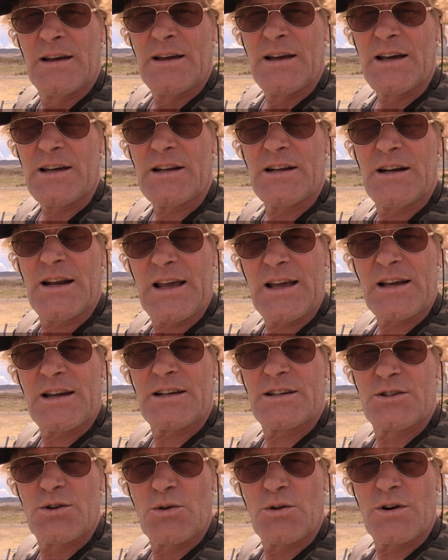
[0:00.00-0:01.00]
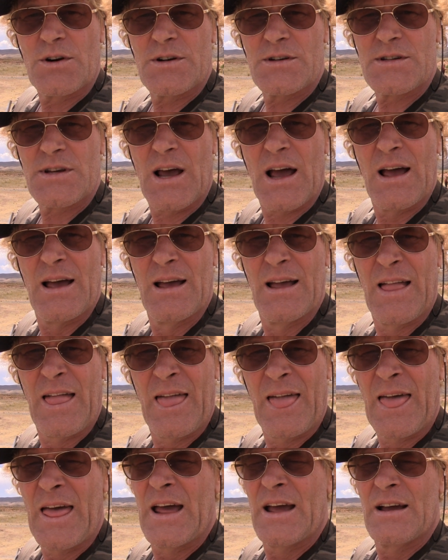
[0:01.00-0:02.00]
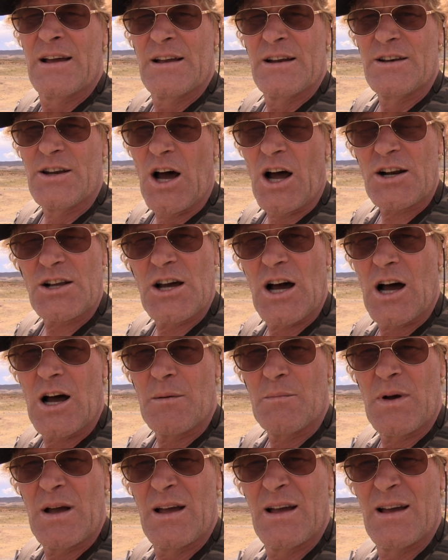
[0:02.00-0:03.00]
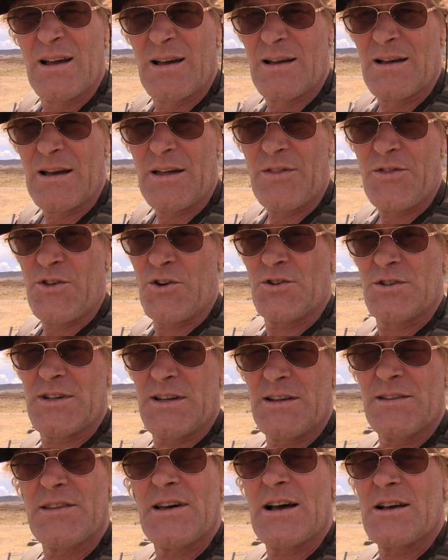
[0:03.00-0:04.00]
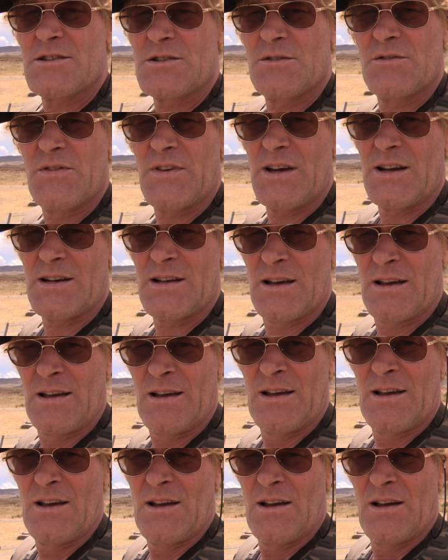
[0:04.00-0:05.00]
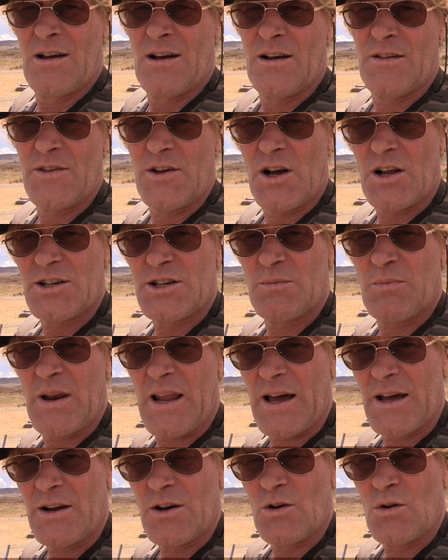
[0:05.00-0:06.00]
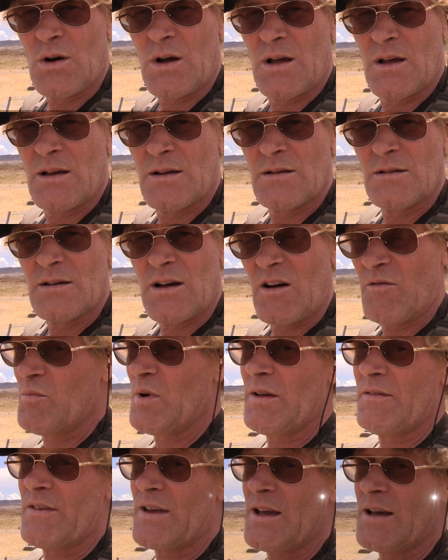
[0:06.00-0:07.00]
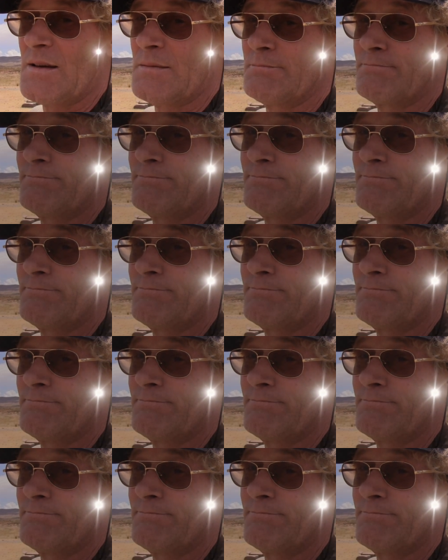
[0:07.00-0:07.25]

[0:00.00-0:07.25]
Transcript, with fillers: hidden inca tours dot com at thirteen thousand feet on the Altiplano of Bolivia.